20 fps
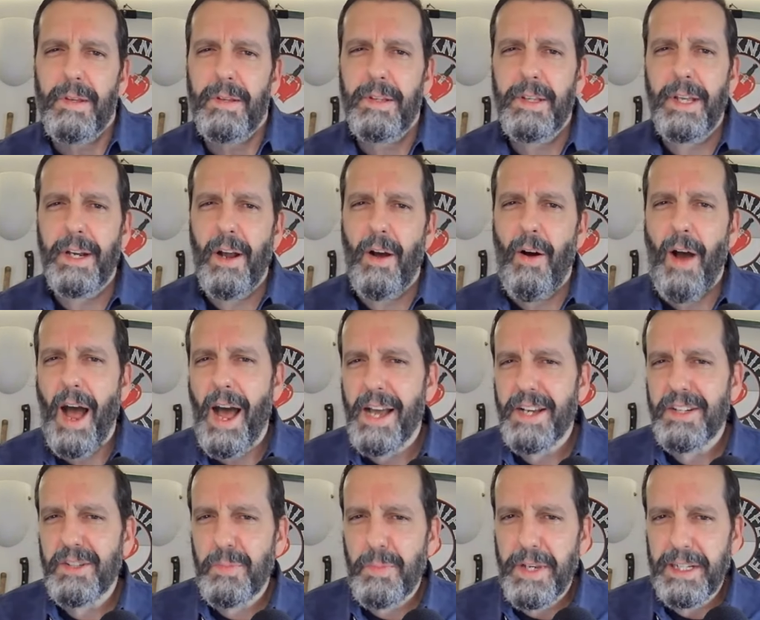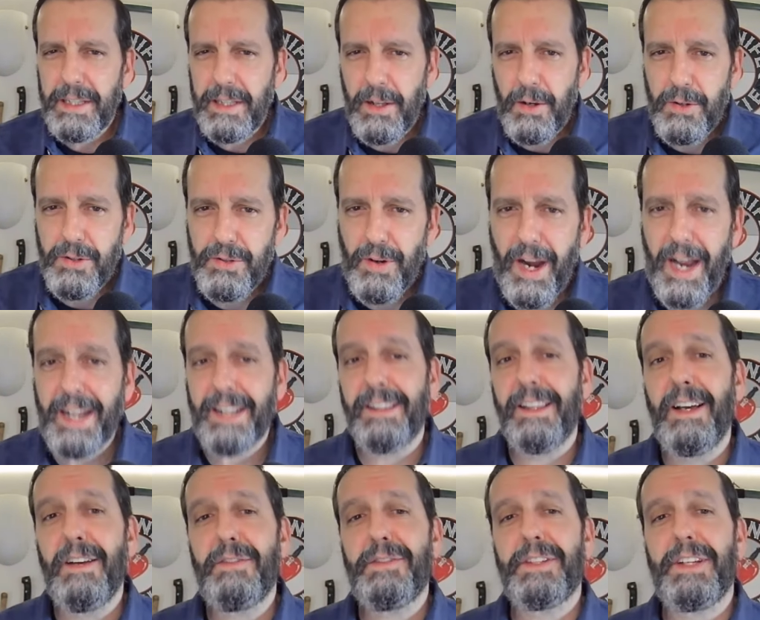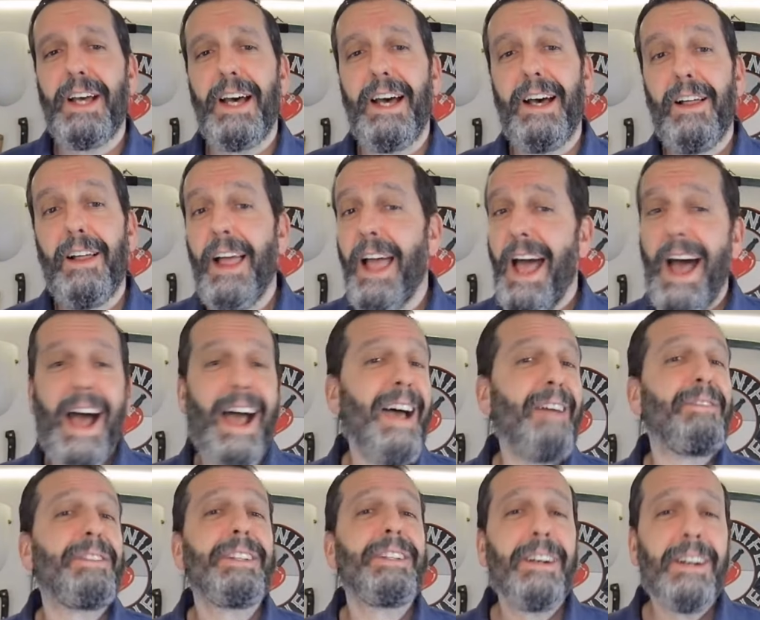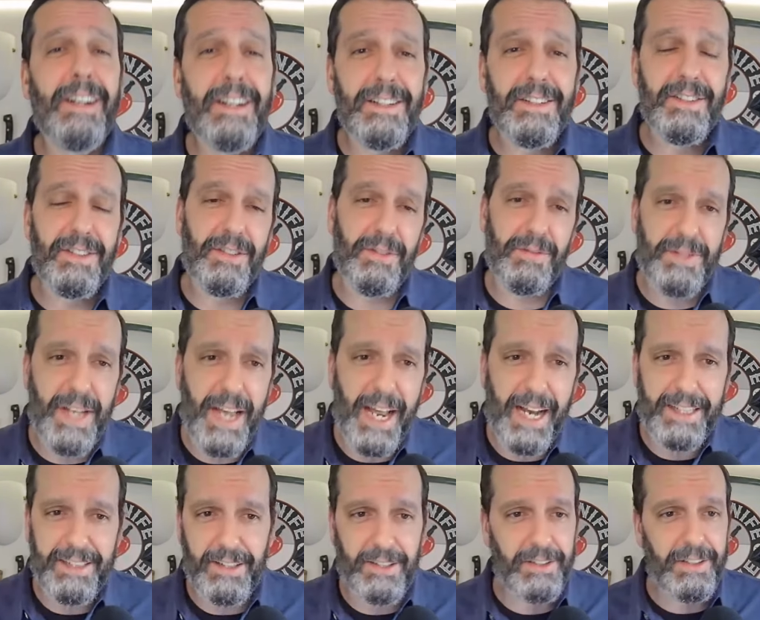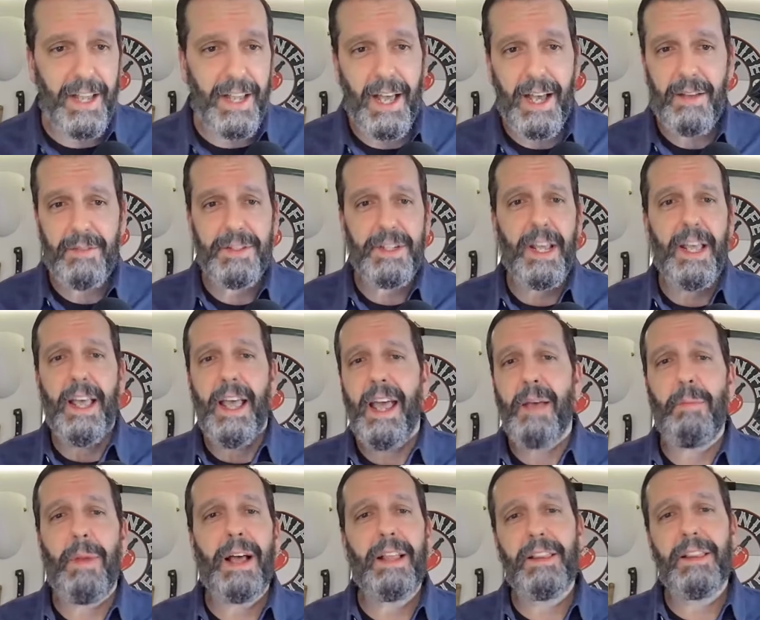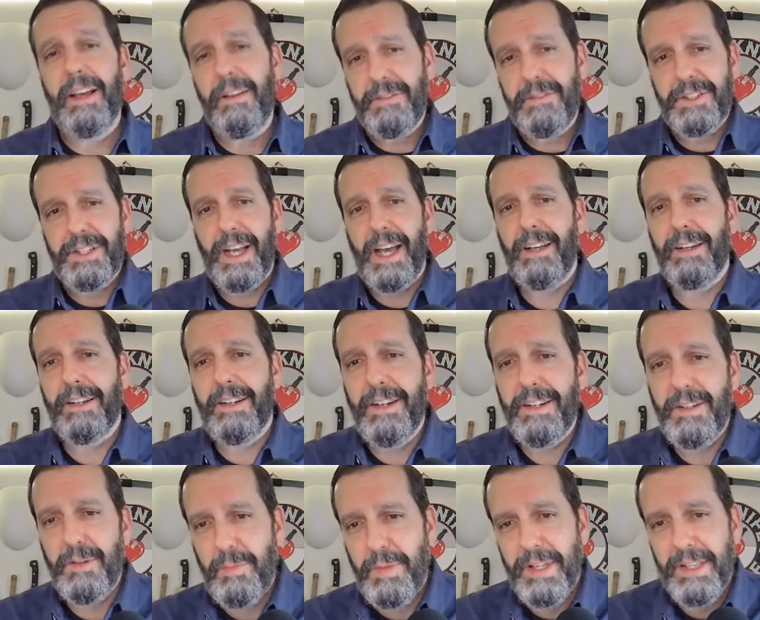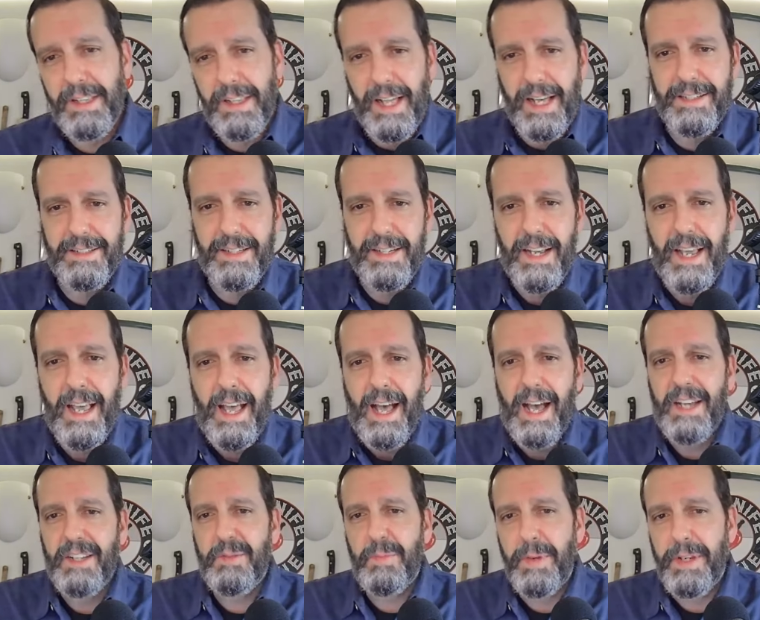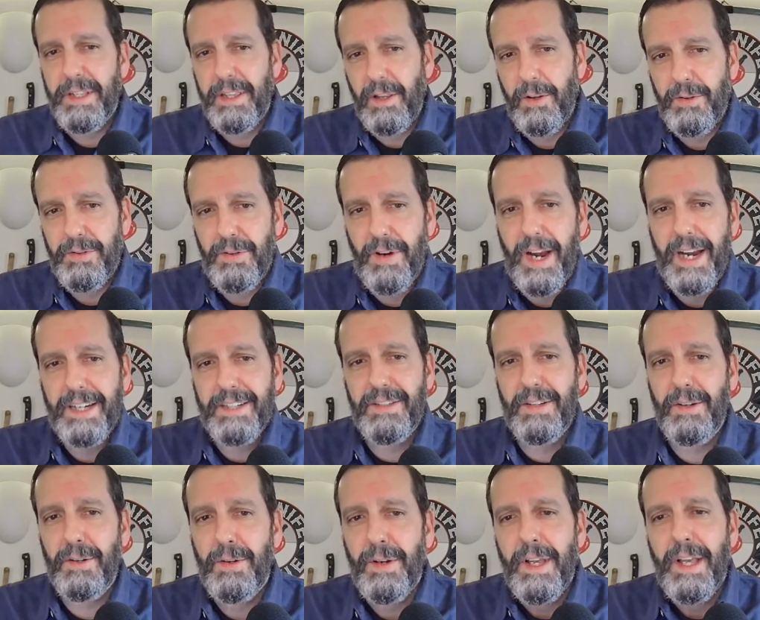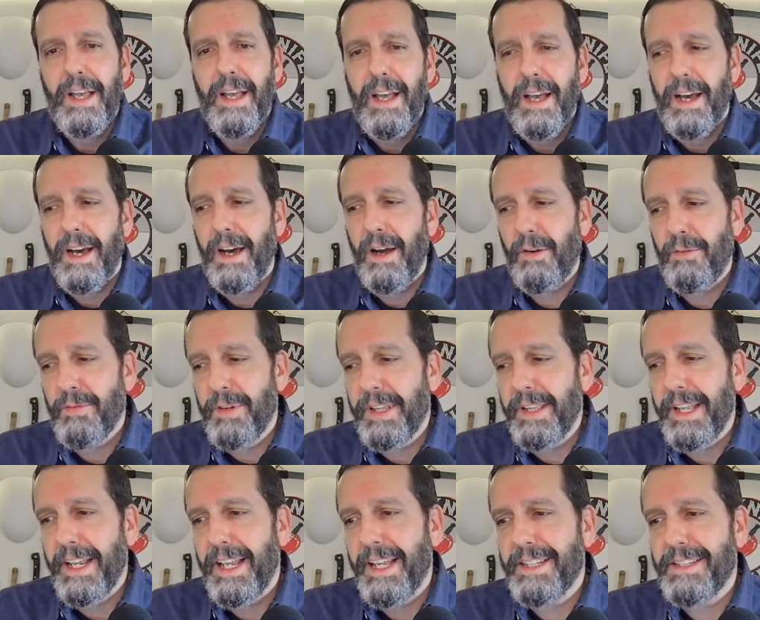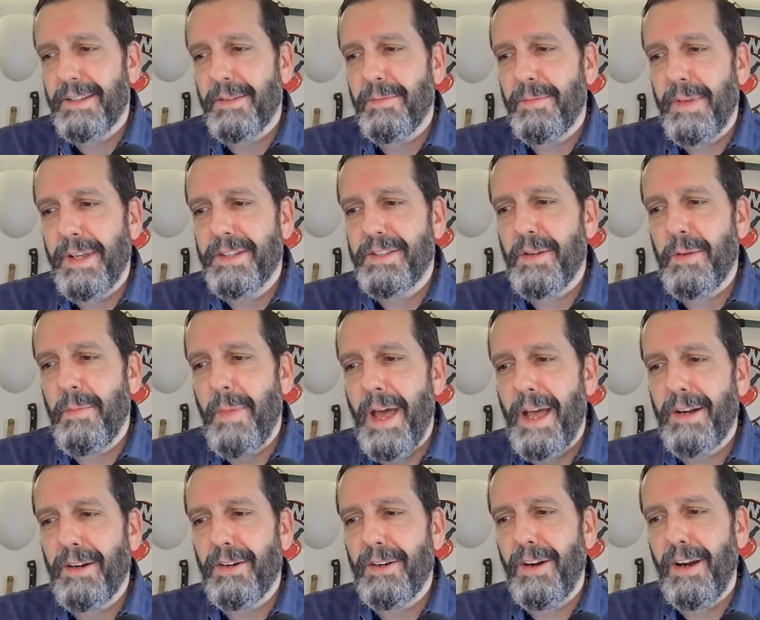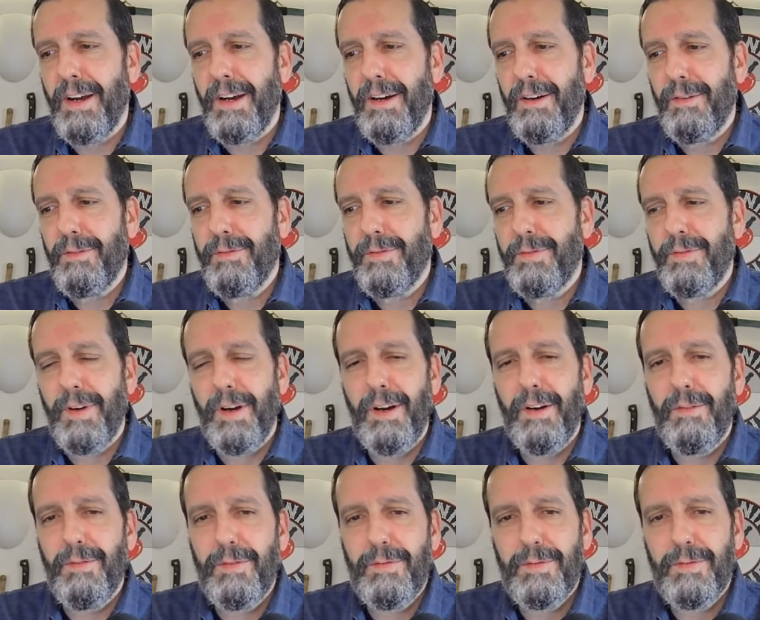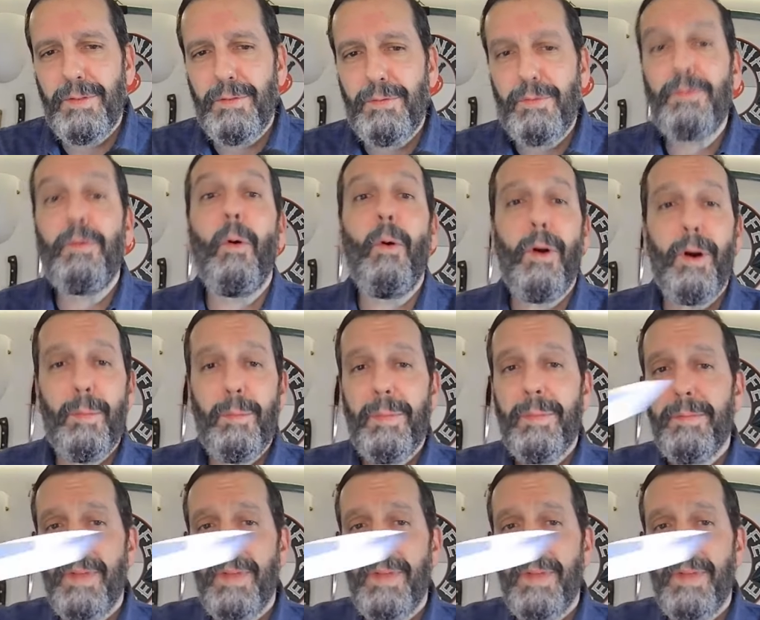you know, high speed, low drag lifestyle I have tons of tactical knives, and my lifestyle couldn't be less high speed, low drag. So uh, really, it's a it's a matter of of form.